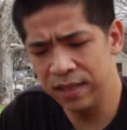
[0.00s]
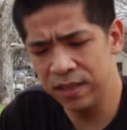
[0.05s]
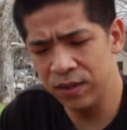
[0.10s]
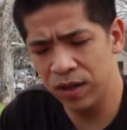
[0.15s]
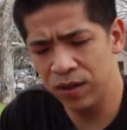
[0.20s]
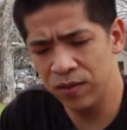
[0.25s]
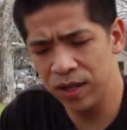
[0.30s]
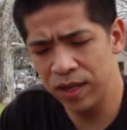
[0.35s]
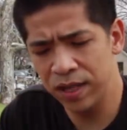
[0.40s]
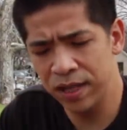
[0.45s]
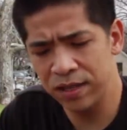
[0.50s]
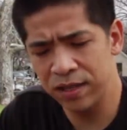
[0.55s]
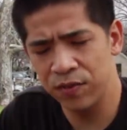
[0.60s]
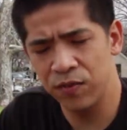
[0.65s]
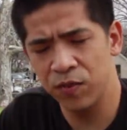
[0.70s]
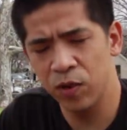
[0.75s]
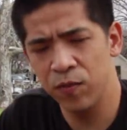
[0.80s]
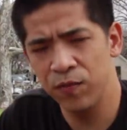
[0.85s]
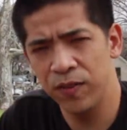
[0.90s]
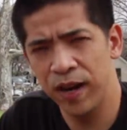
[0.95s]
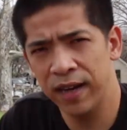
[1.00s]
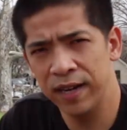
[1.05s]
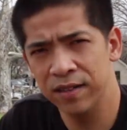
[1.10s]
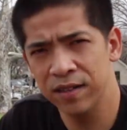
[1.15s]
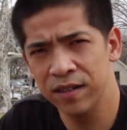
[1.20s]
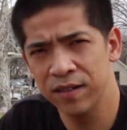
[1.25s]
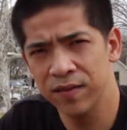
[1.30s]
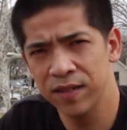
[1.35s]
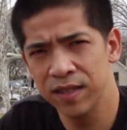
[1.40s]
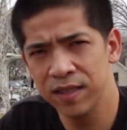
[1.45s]
So I really like the form
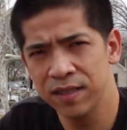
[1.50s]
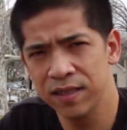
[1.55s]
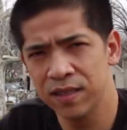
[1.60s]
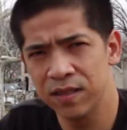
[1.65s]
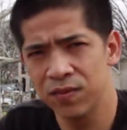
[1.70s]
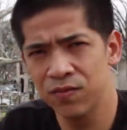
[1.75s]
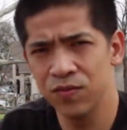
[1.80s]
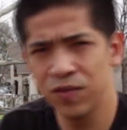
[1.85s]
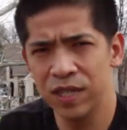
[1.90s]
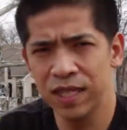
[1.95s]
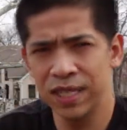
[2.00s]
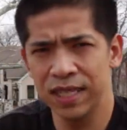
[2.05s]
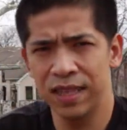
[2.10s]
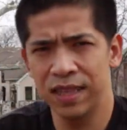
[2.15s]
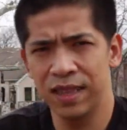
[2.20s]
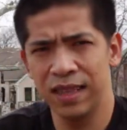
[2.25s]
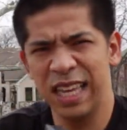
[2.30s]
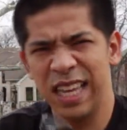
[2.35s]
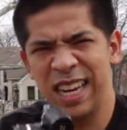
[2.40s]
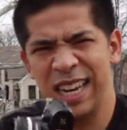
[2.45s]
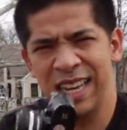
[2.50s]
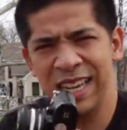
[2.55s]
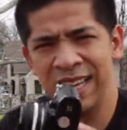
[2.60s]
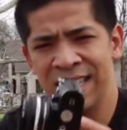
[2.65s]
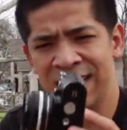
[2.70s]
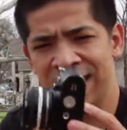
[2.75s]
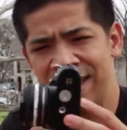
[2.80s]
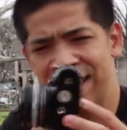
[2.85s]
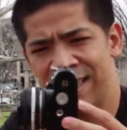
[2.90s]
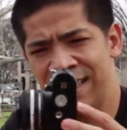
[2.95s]
factor of this. It's really thin
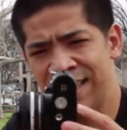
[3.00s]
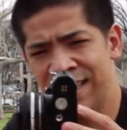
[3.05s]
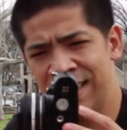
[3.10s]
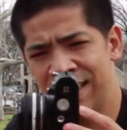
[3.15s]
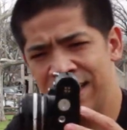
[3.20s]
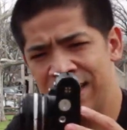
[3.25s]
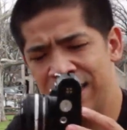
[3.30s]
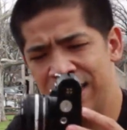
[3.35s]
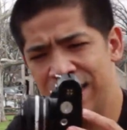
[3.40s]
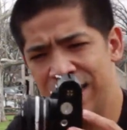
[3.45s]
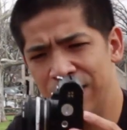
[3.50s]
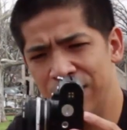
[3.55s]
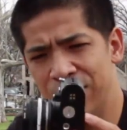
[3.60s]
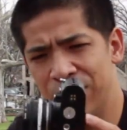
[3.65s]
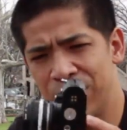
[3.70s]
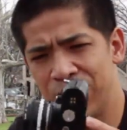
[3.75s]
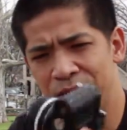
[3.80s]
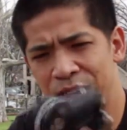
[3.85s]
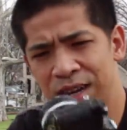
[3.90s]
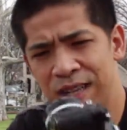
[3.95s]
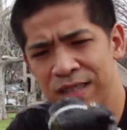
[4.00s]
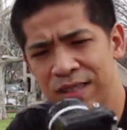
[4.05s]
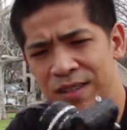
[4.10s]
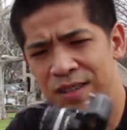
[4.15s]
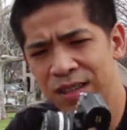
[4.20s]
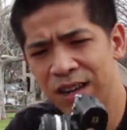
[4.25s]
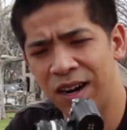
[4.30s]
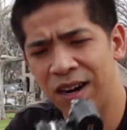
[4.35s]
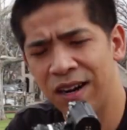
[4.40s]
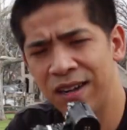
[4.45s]
for an
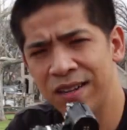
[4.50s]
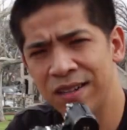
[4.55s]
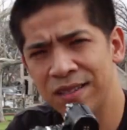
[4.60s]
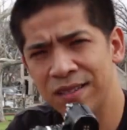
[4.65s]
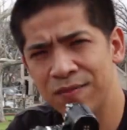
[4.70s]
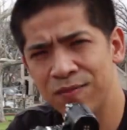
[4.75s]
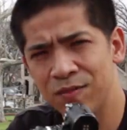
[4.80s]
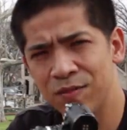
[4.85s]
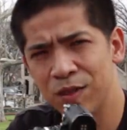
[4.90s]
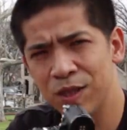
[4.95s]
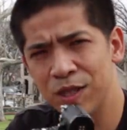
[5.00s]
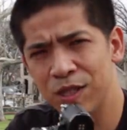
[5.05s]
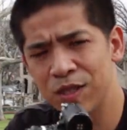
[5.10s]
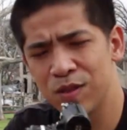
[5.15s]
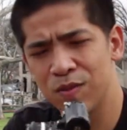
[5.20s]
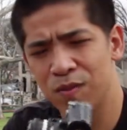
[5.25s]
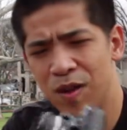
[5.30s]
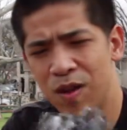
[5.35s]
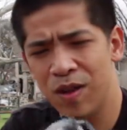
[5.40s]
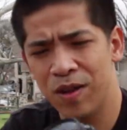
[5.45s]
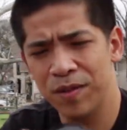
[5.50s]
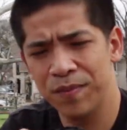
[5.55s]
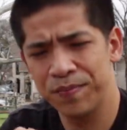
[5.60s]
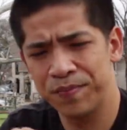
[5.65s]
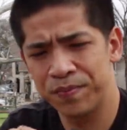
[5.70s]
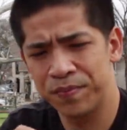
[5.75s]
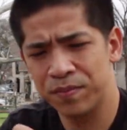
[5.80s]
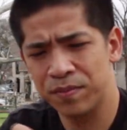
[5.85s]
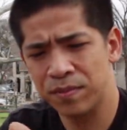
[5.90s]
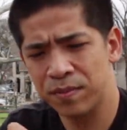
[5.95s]
SLR, really small.
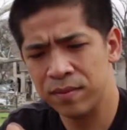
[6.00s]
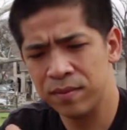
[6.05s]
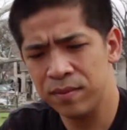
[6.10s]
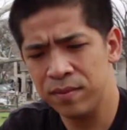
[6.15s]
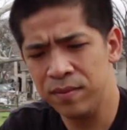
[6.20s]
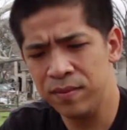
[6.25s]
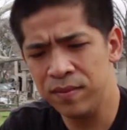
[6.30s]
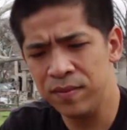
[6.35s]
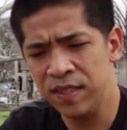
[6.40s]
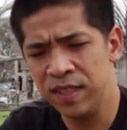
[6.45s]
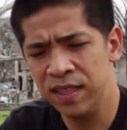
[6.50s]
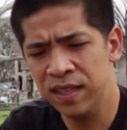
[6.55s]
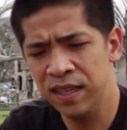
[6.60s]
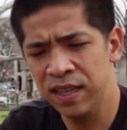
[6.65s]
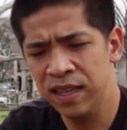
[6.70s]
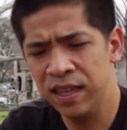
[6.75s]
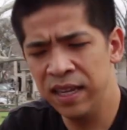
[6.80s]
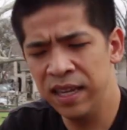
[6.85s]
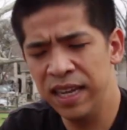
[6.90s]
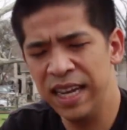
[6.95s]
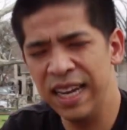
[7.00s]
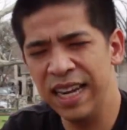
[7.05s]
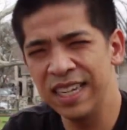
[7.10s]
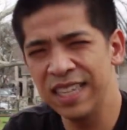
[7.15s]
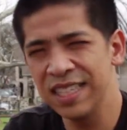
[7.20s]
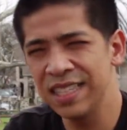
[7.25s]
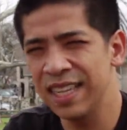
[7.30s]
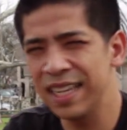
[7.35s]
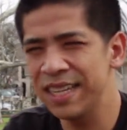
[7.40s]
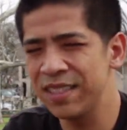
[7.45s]
And I
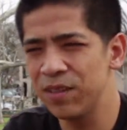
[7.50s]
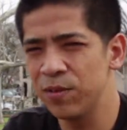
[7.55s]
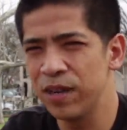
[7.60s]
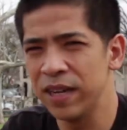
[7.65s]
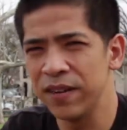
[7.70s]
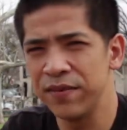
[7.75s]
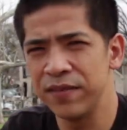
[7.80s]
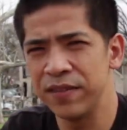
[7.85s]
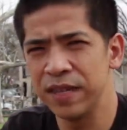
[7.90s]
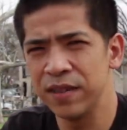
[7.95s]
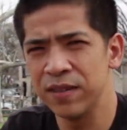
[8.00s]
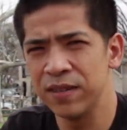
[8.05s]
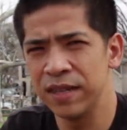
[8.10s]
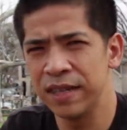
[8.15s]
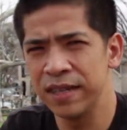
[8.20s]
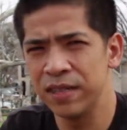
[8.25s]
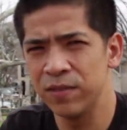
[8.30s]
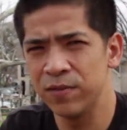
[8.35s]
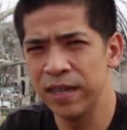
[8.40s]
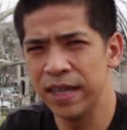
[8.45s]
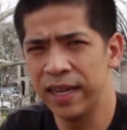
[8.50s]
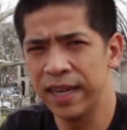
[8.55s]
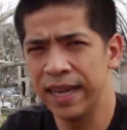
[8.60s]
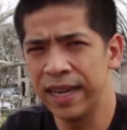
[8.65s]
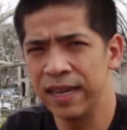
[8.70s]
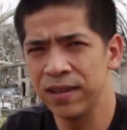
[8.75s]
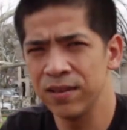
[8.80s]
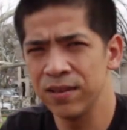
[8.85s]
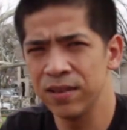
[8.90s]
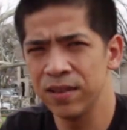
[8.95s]
just like the way it feels and I like the way it
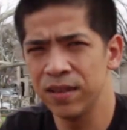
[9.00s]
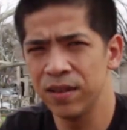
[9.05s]
handles.